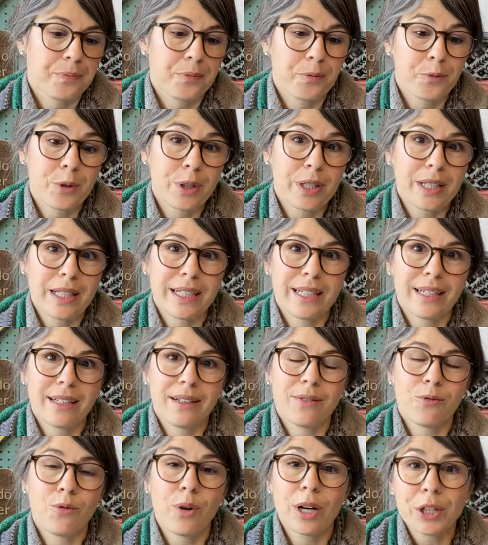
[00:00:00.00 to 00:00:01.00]
really
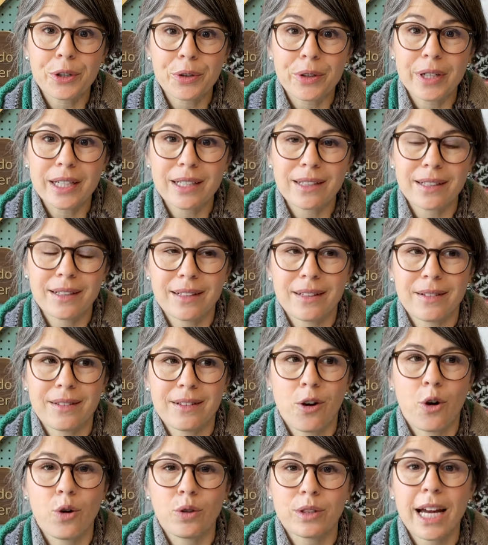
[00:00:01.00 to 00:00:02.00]
wondering
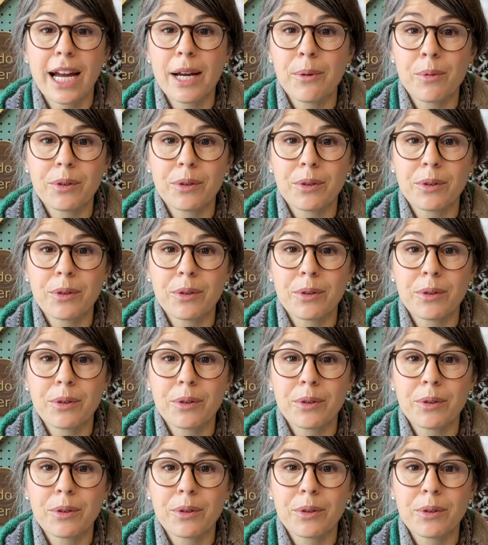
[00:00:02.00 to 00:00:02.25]
the whole time